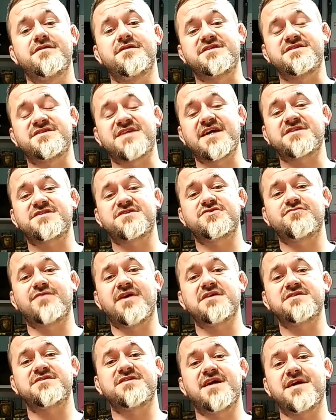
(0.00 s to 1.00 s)
The Texas
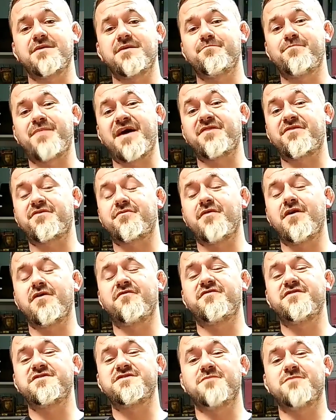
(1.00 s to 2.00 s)
rat snake,
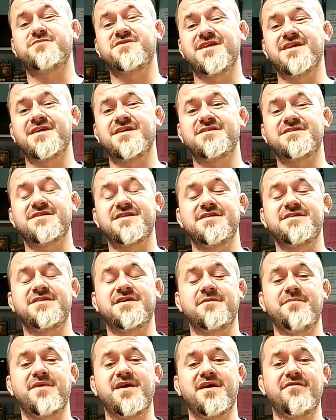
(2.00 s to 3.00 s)
Pantherophis obsoletus
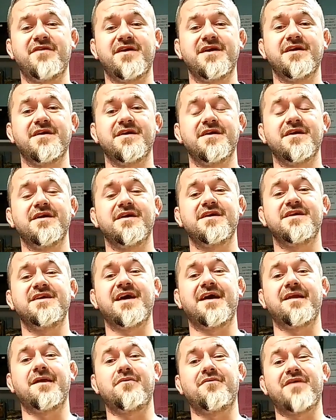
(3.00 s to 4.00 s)
lindhimeri.
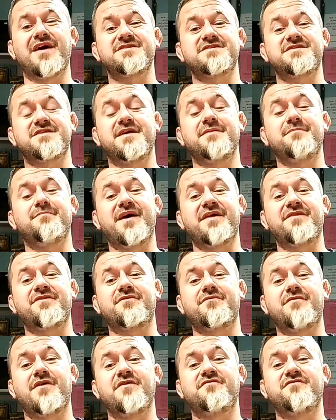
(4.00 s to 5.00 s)
Yellow rat snake,
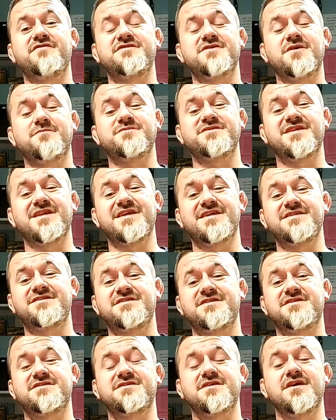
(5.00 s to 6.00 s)
Pantherophis
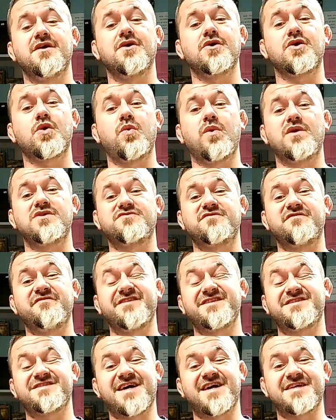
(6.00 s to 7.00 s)
obsoletus
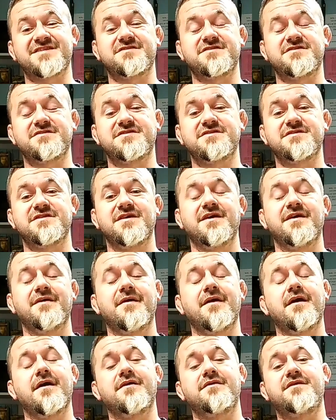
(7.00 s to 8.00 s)
quadrivitatus.
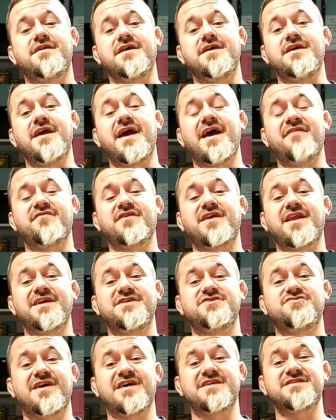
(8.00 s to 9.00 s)
The
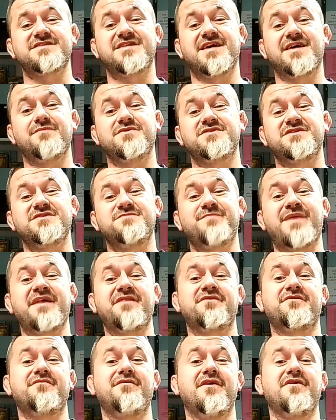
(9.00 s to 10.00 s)
Everglades rat snake, which is
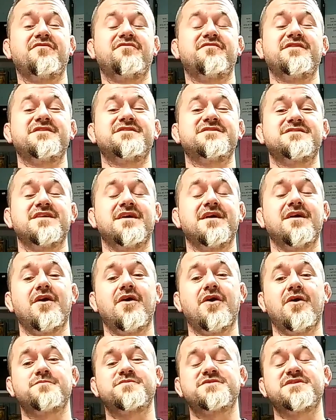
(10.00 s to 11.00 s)
Pantherophis
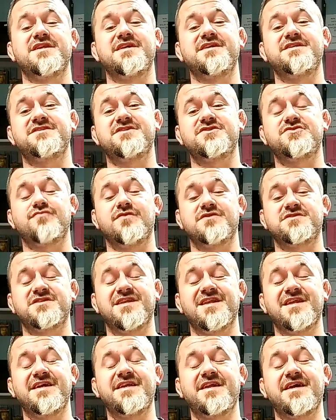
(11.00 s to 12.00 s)
obsoletus
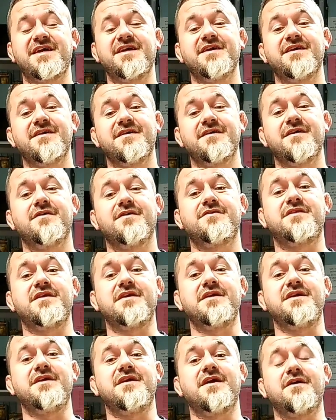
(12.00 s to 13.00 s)
rossellini.
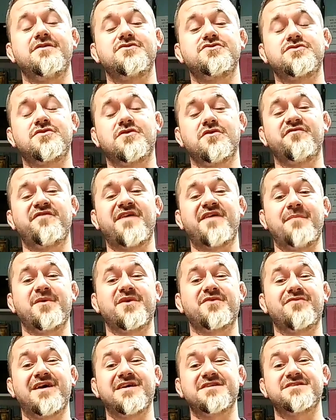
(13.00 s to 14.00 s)
The Gulf
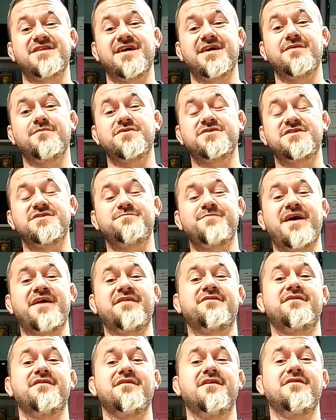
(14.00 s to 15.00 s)
hammock rat snake, which is
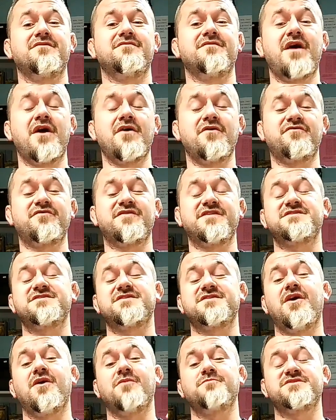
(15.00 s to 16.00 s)

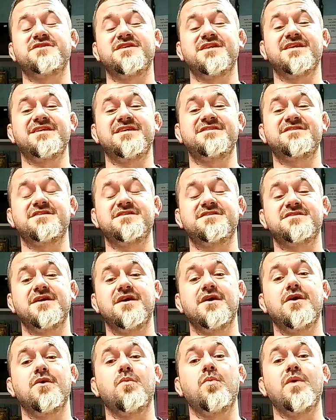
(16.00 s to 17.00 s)
Pantherophis obsoletus
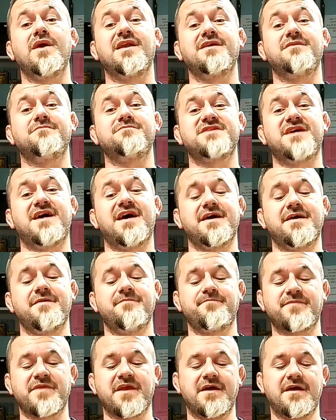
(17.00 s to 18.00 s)
williamsi.
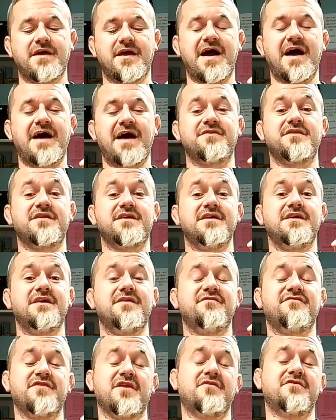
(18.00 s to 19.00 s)
And
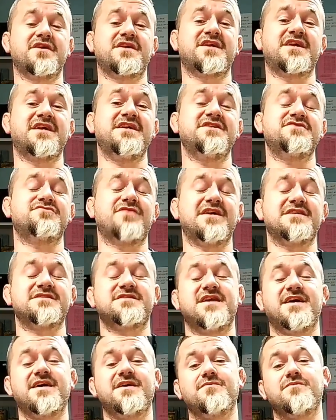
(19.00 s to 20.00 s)
the Florida Keys rat
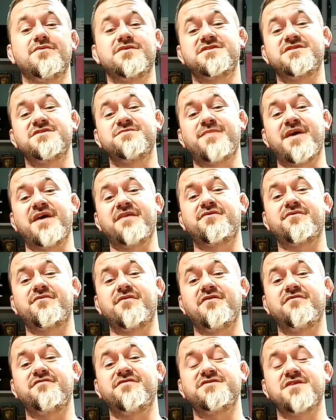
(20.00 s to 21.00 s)
snake, which is
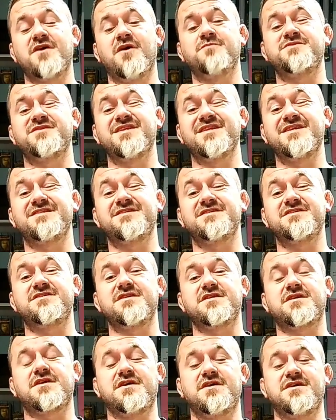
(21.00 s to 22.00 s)
Pantherophis obsoletus
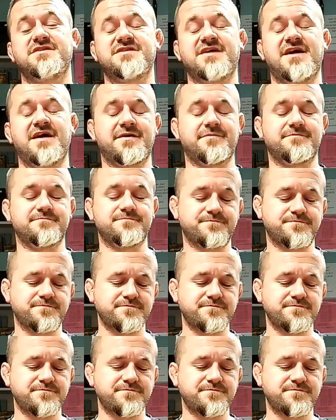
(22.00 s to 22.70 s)
decurti.